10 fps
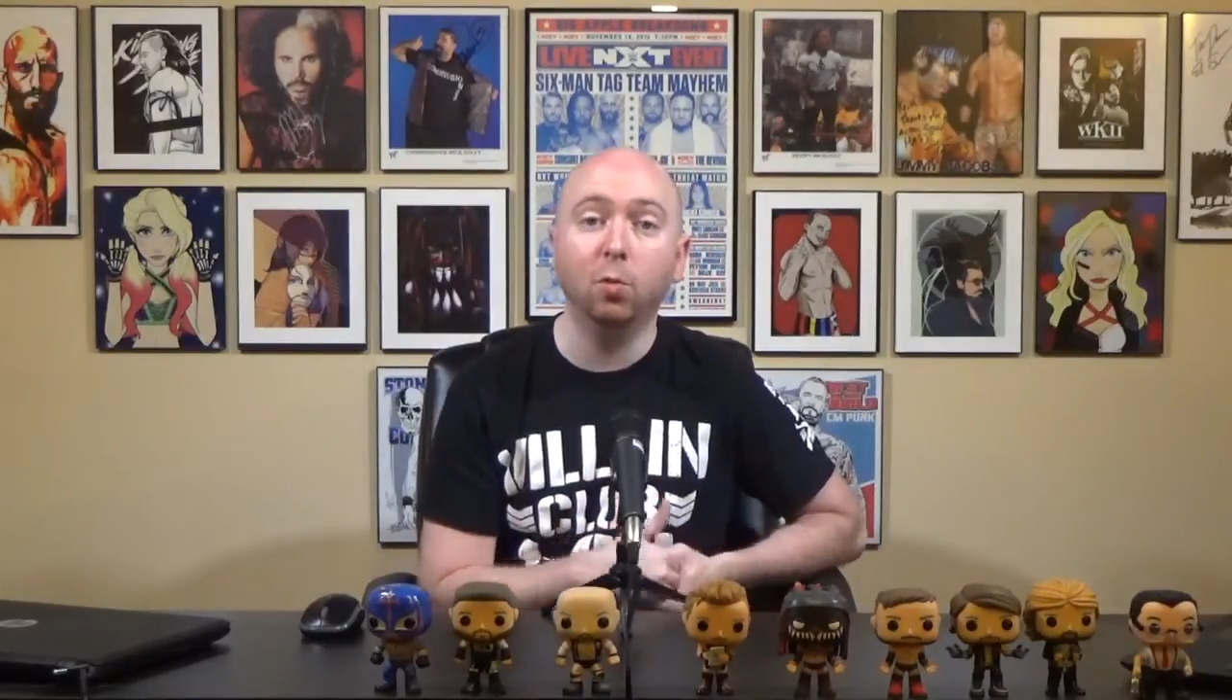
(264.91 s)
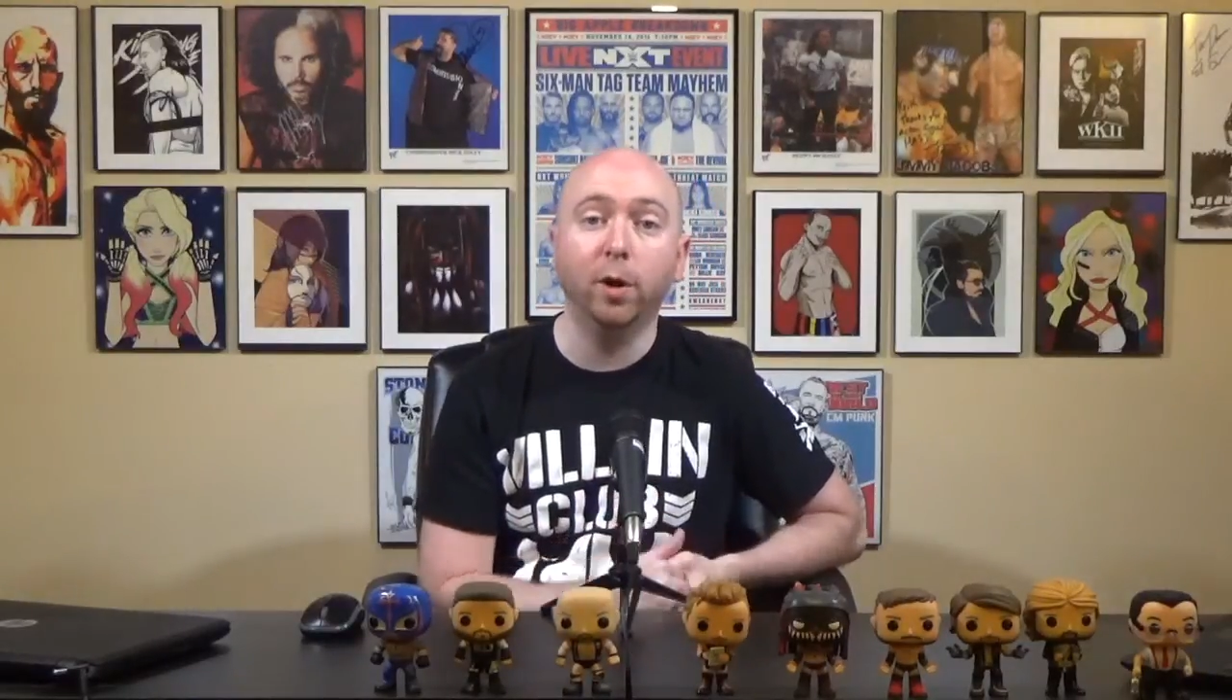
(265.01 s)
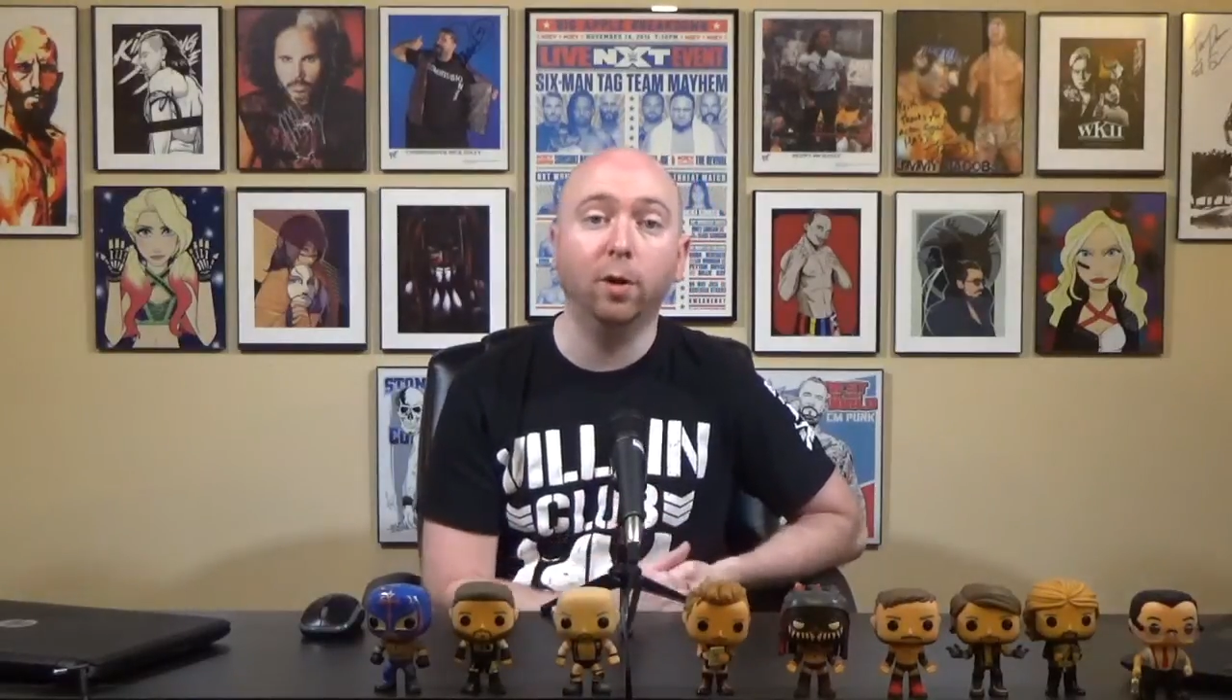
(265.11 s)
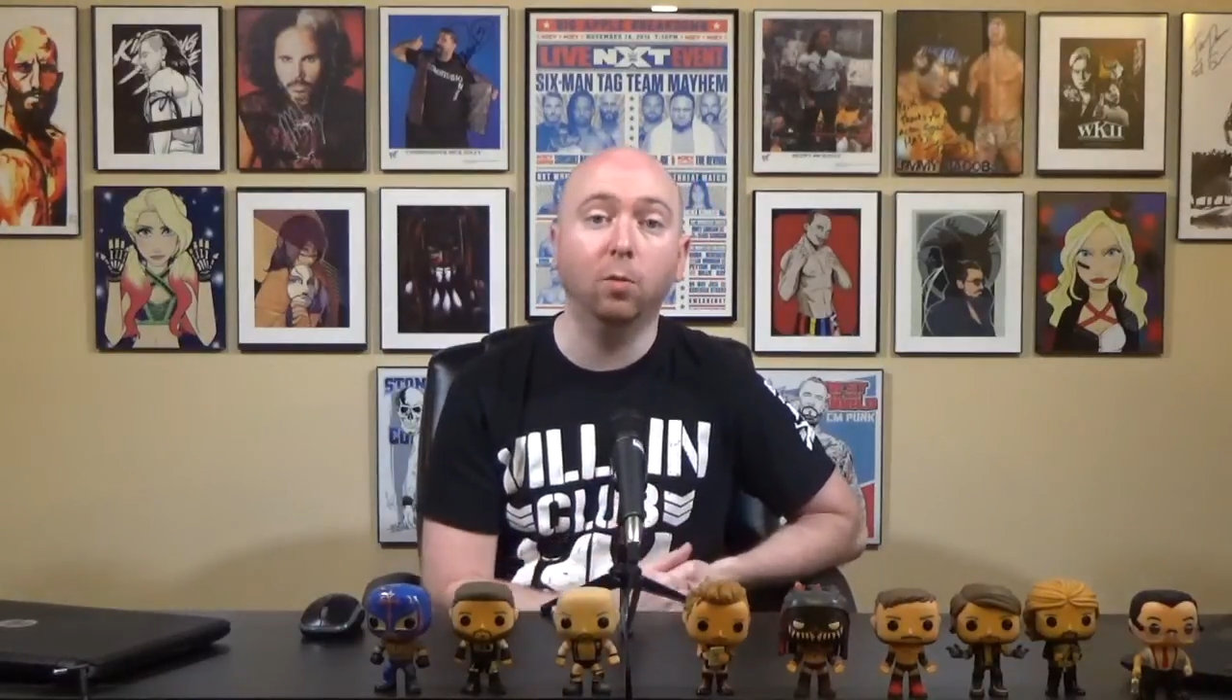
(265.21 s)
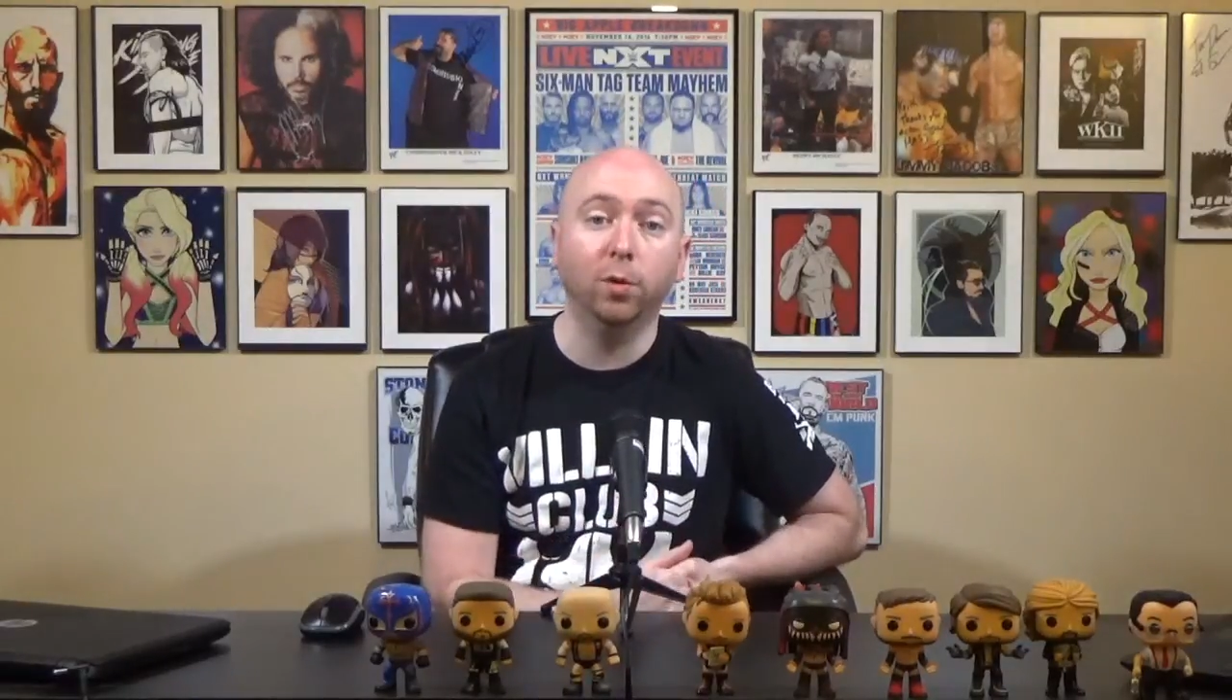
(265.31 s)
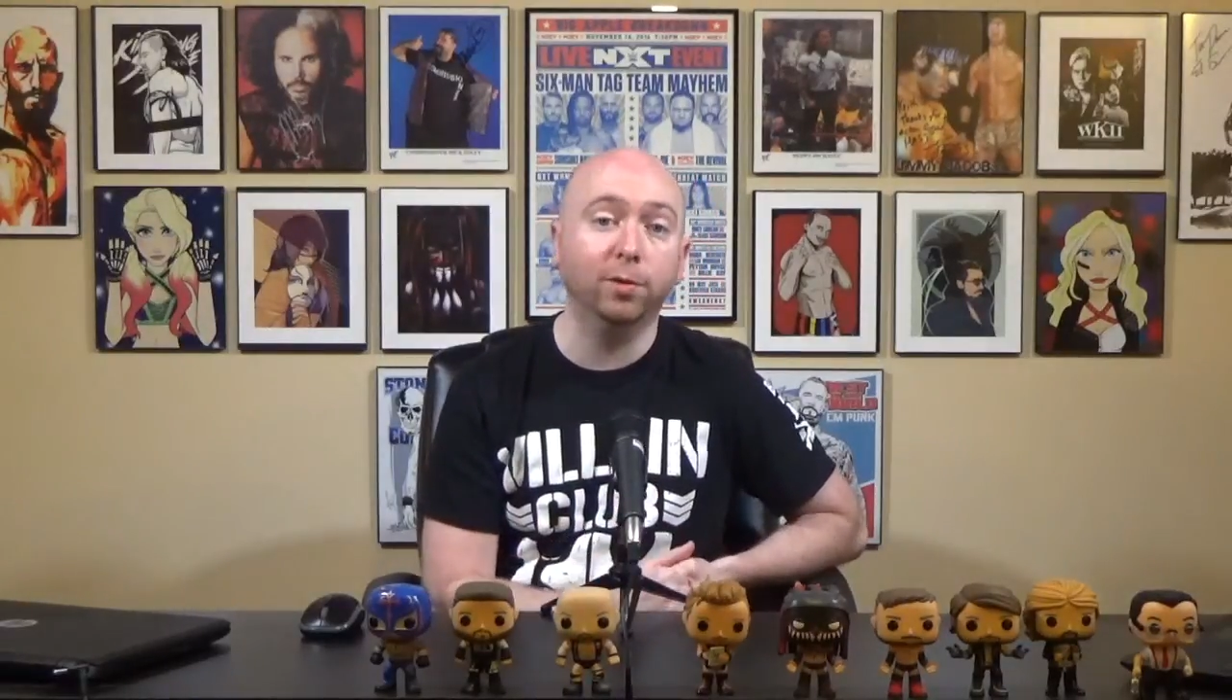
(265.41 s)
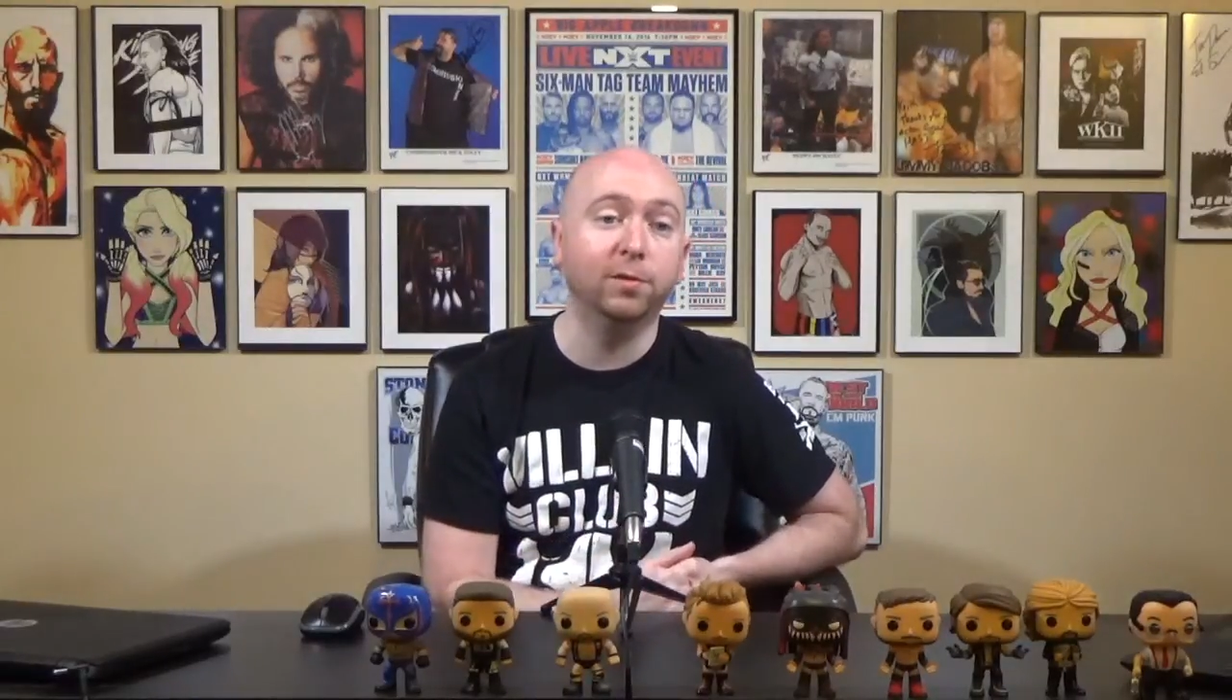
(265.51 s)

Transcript: what the